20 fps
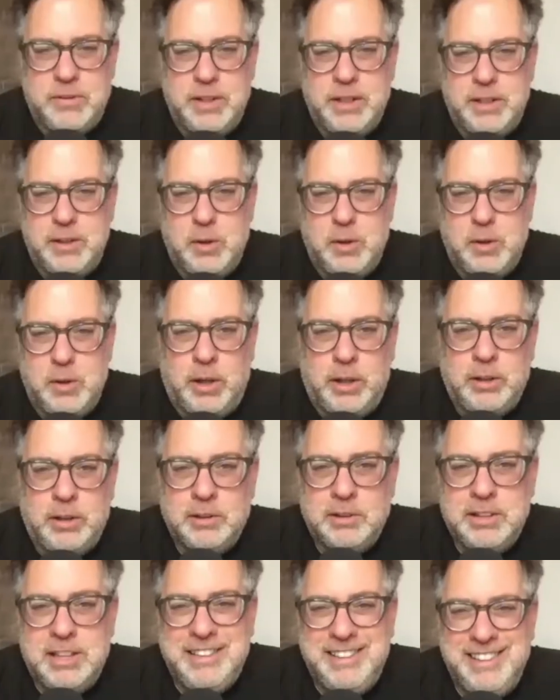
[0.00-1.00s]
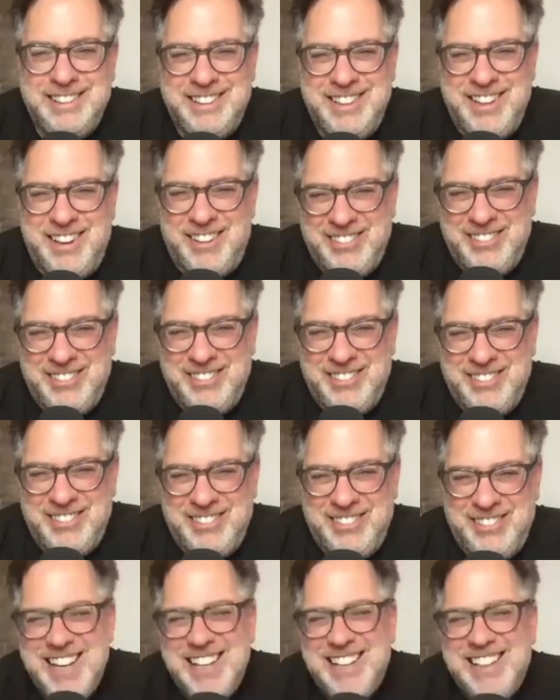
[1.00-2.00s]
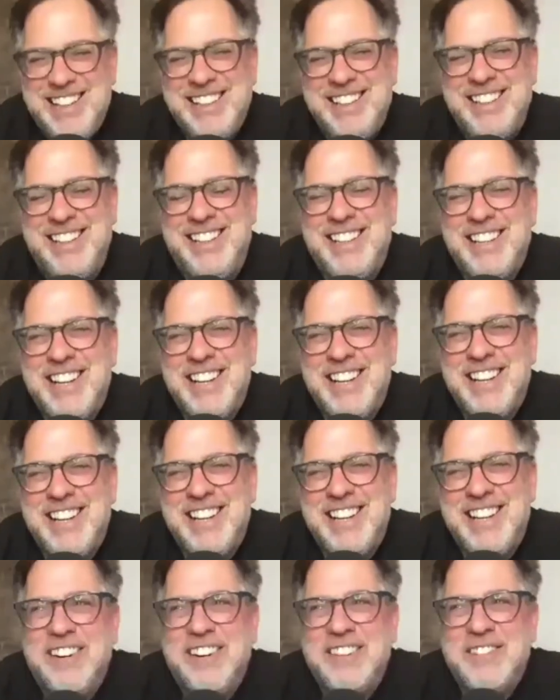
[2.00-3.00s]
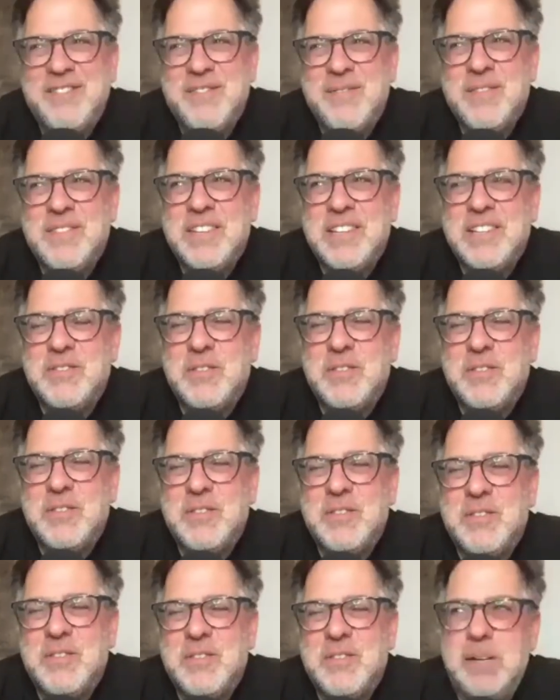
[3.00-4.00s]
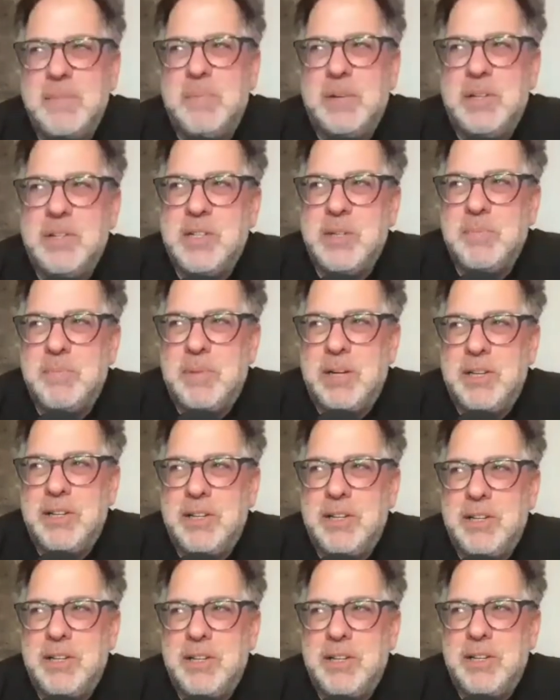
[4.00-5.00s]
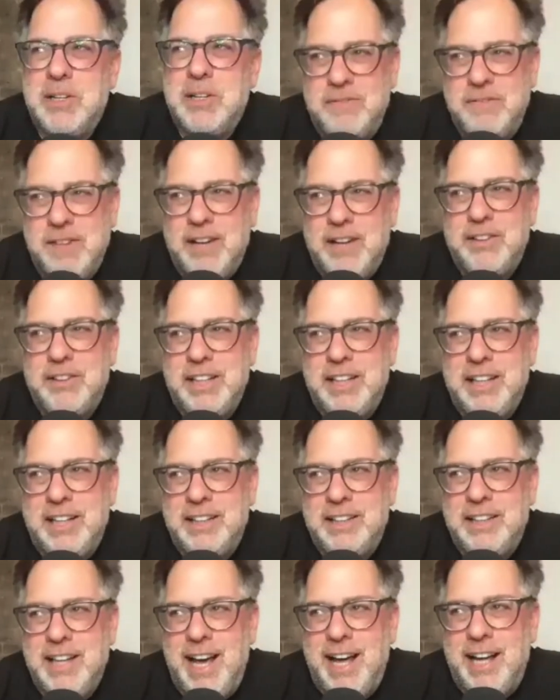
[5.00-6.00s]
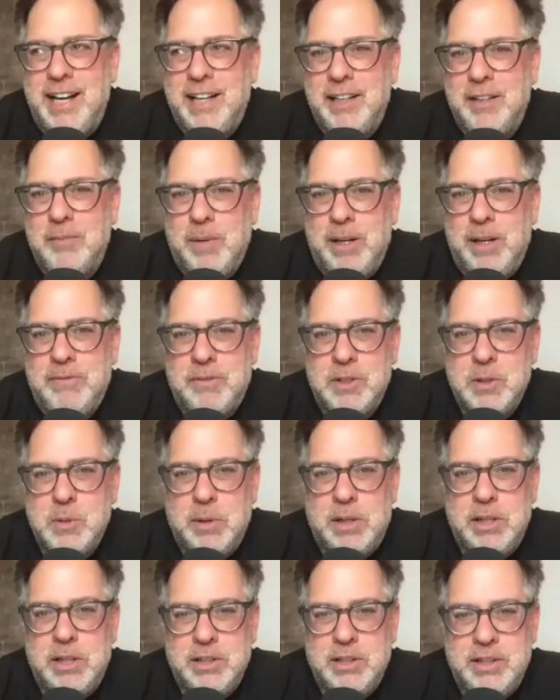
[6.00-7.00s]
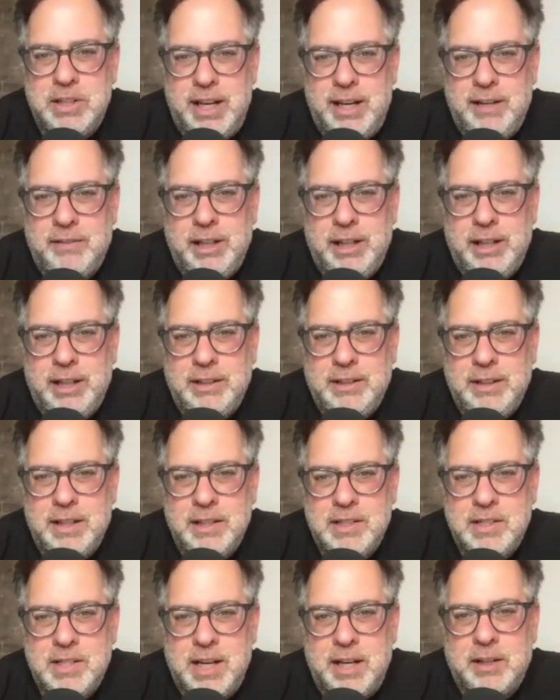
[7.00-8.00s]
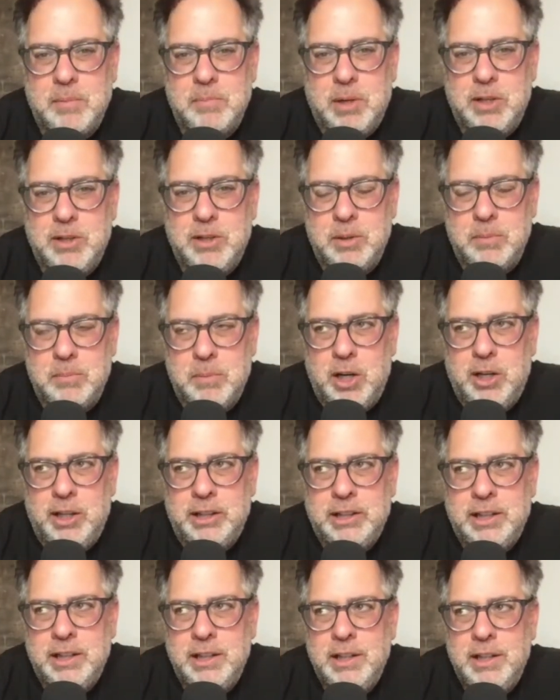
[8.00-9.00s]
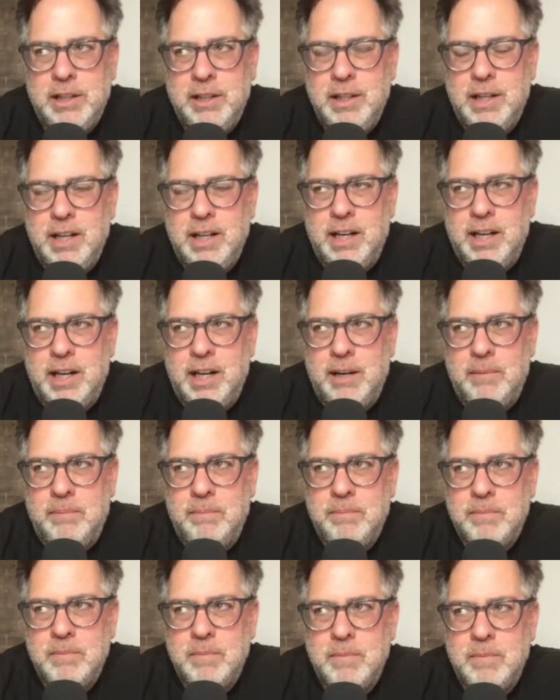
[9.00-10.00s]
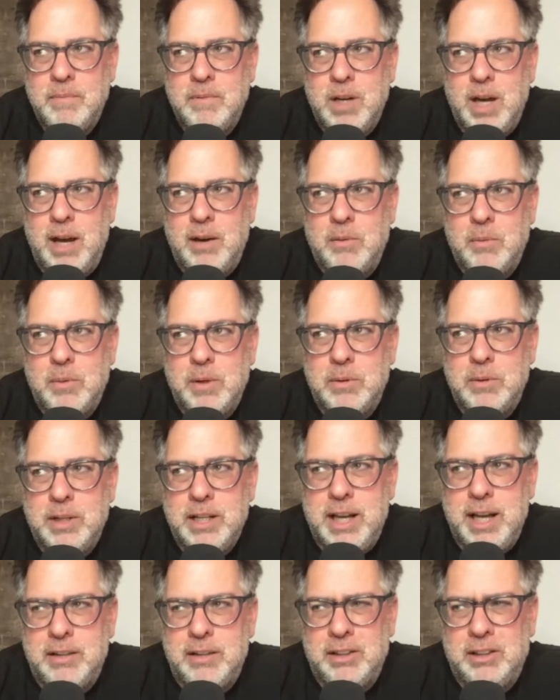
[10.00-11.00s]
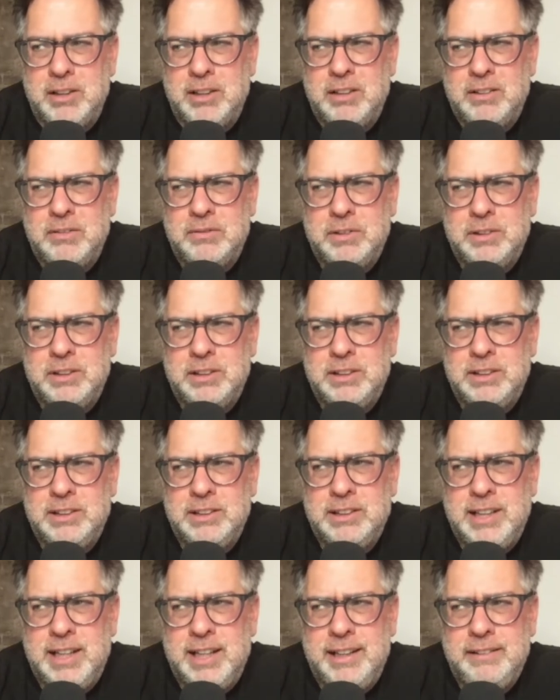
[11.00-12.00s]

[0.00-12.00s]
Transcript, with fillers: the door. No kidding. We were a 3-person partnership. I'd founded it, added my first partner David, and then second partner Mark. And we were together for I